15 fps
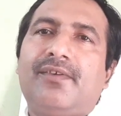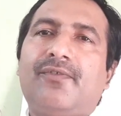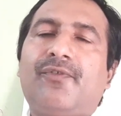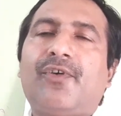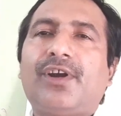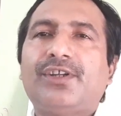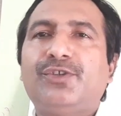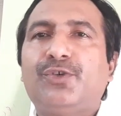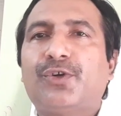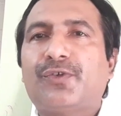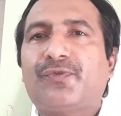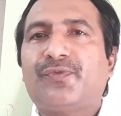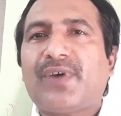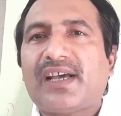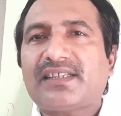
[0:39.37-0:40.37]
for your
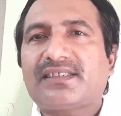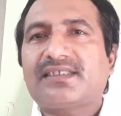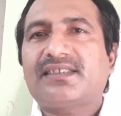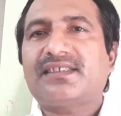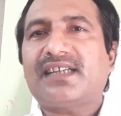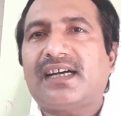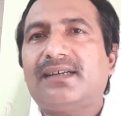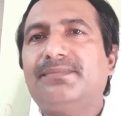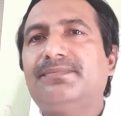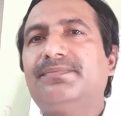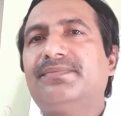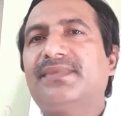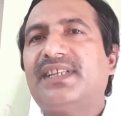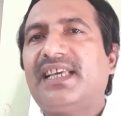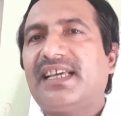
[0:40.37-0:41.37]
first
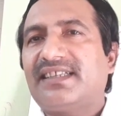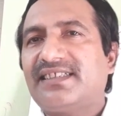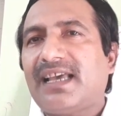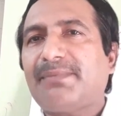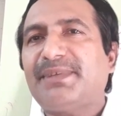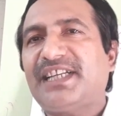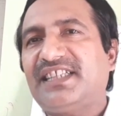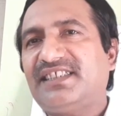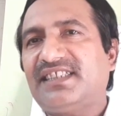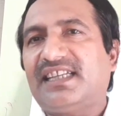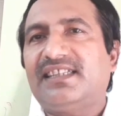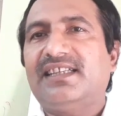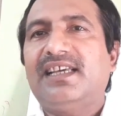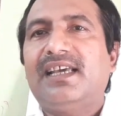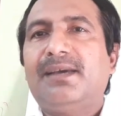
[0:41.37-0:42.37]
term
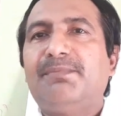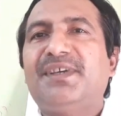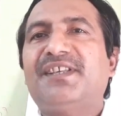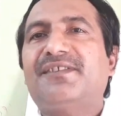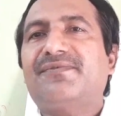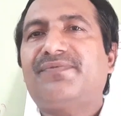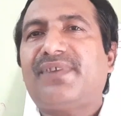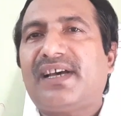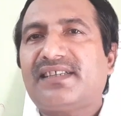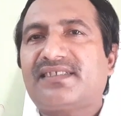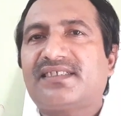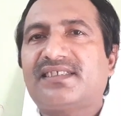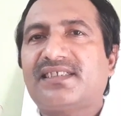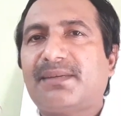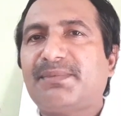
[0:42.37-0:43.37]
examination, means
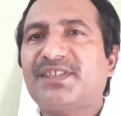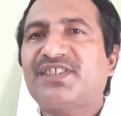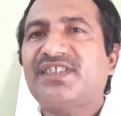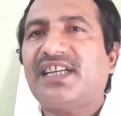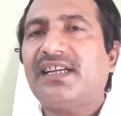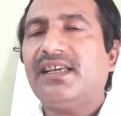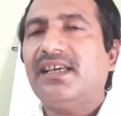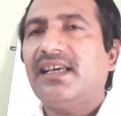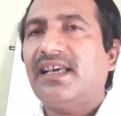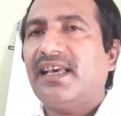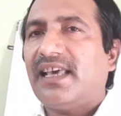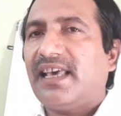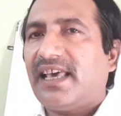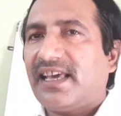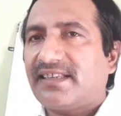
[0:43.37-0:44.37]
first semester
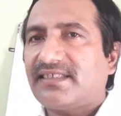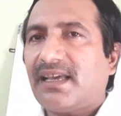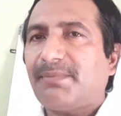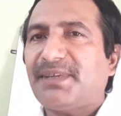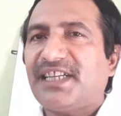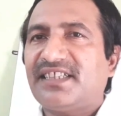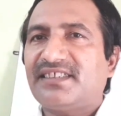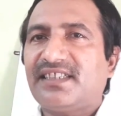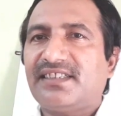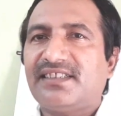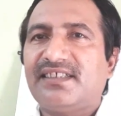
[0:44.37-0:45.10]
examination.